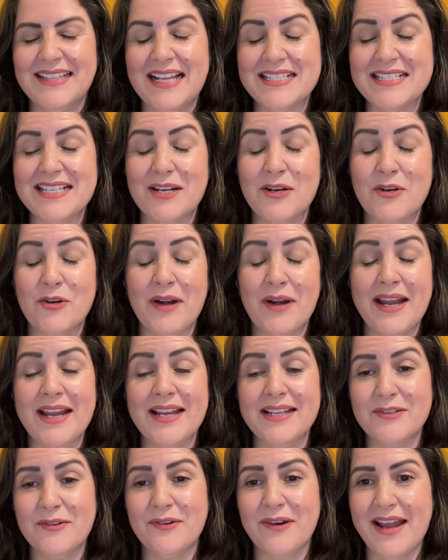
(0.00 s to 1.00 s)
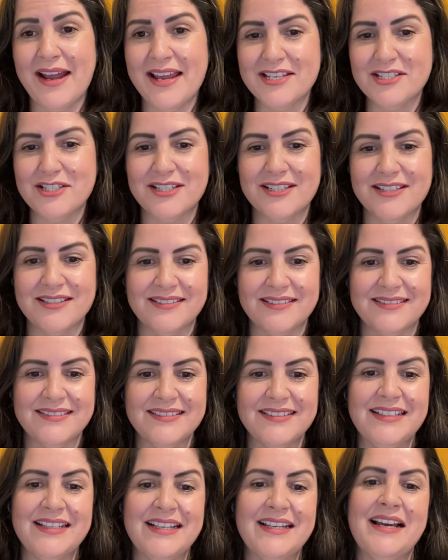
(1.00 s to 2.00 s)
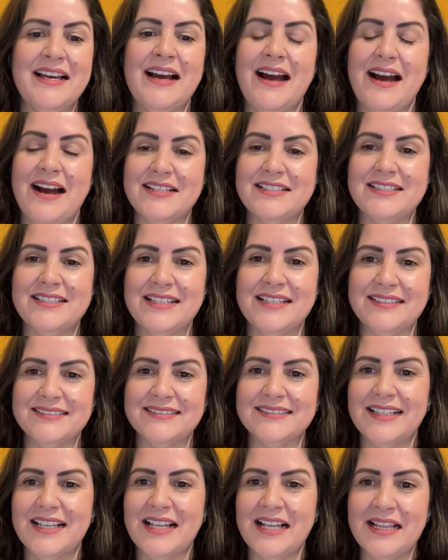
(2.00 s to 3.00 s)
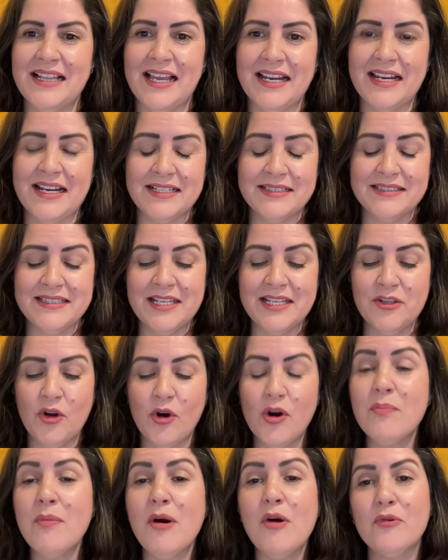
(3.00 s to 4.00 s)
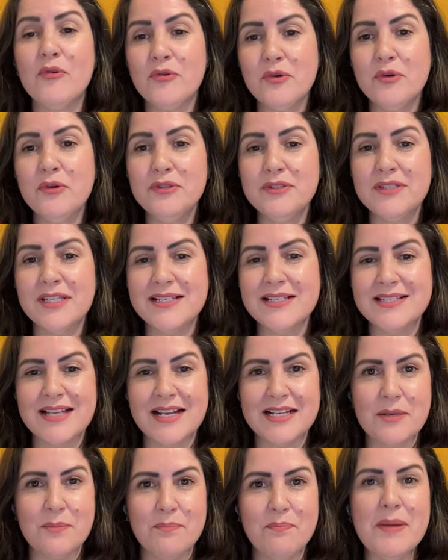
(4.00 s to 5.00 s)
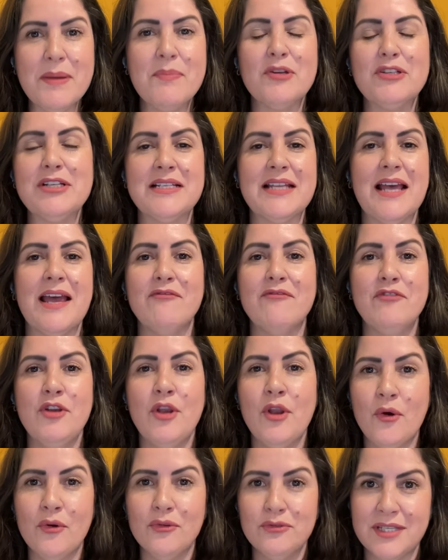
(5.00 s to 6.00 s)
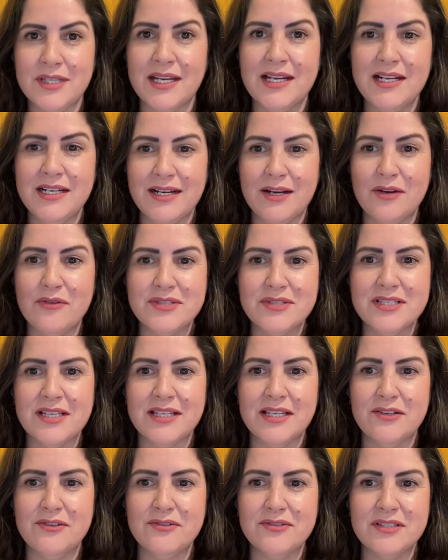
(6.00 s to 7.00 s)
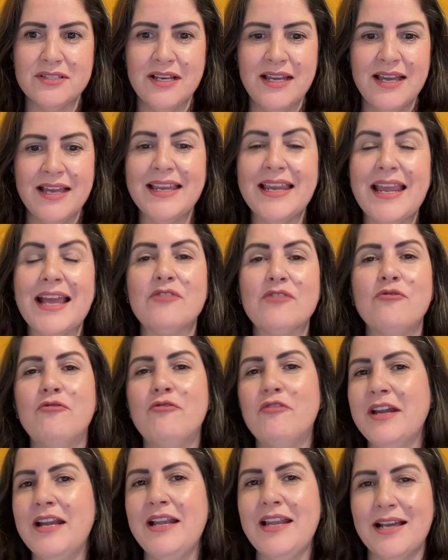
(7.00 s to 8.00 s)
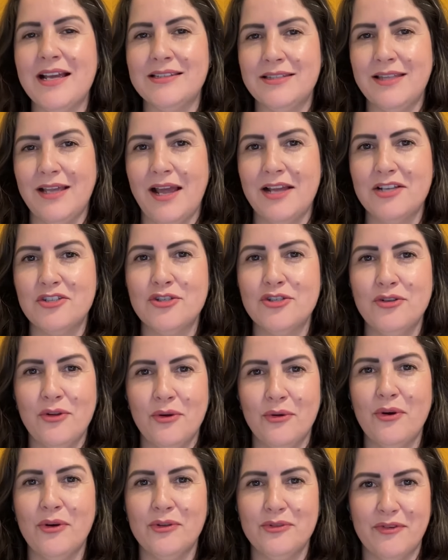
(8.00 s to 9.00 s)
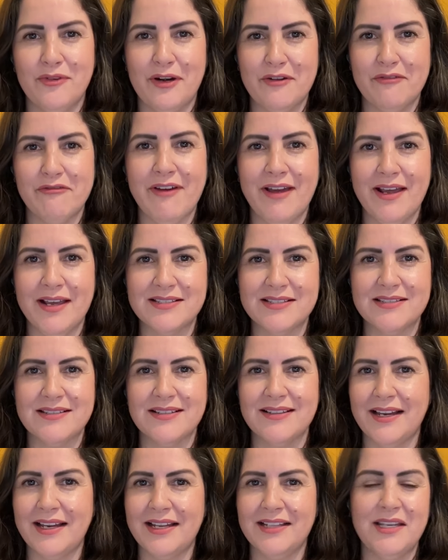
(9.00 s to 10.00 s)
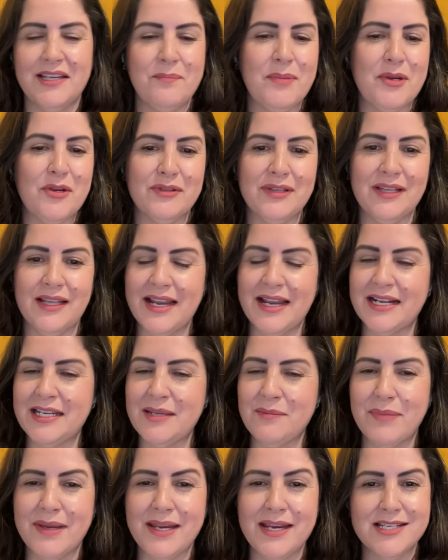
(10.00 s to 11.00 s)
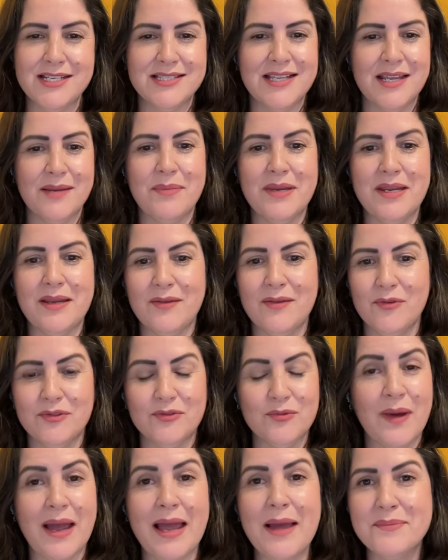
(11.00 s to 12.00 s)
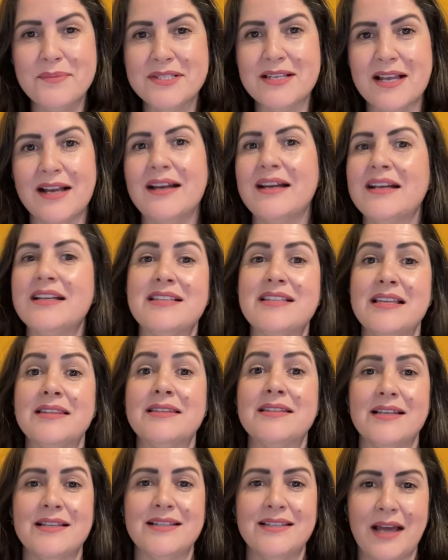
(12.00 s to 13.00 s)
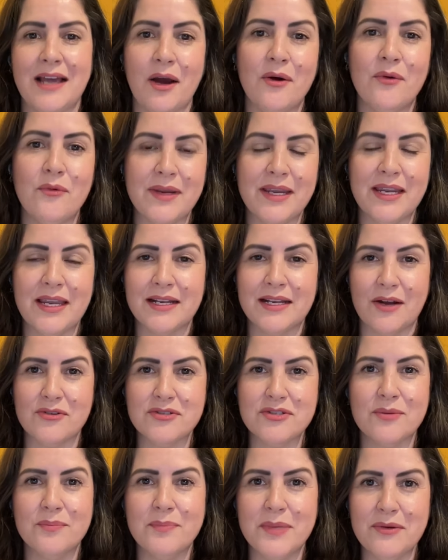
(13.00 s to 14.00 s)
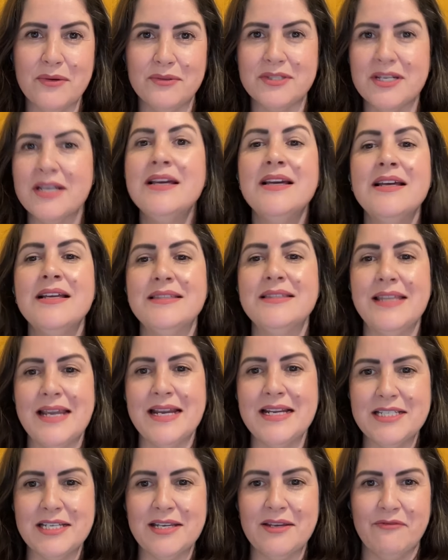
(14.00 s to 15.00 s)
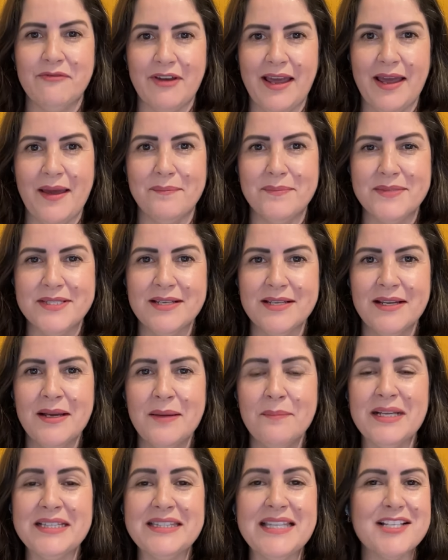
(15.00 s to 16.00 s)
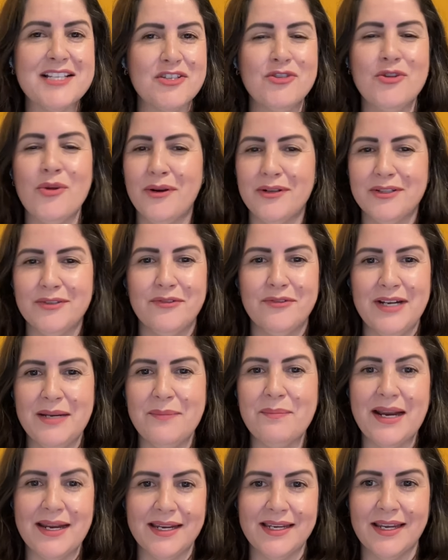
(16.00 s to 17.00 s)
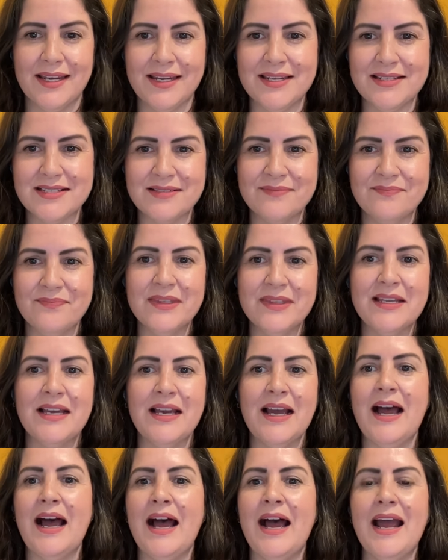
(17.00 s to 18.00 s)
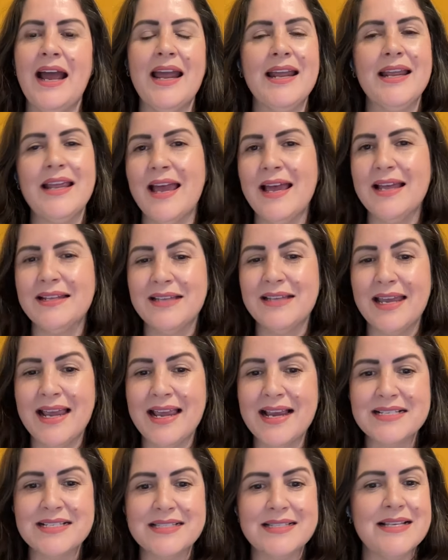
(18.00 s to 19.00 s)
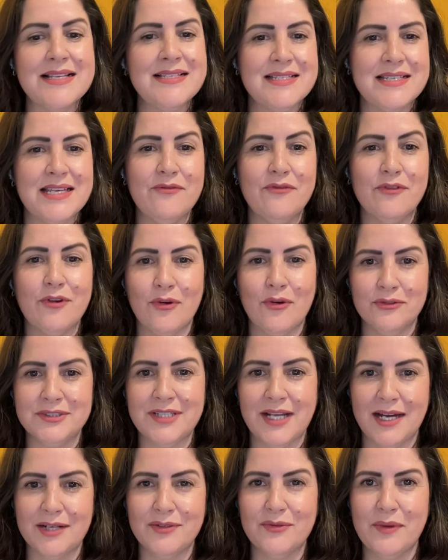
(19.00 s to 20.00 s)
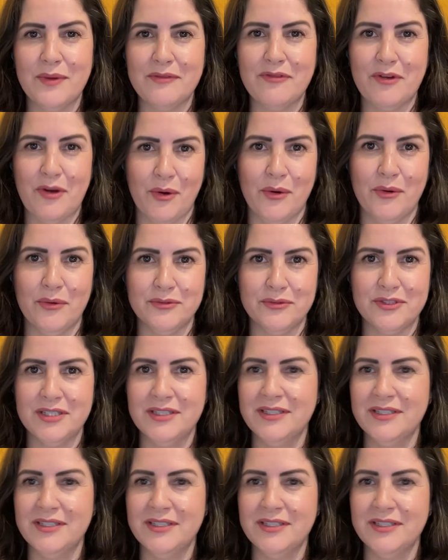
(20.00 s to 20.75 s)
That's a great question. I think the normal route is that the people that have no technical skills get really attached to no code very fast. Like they build landing pages, they build websites, and now we can also build native apps. But that's not really my case. I had extensive contact with code.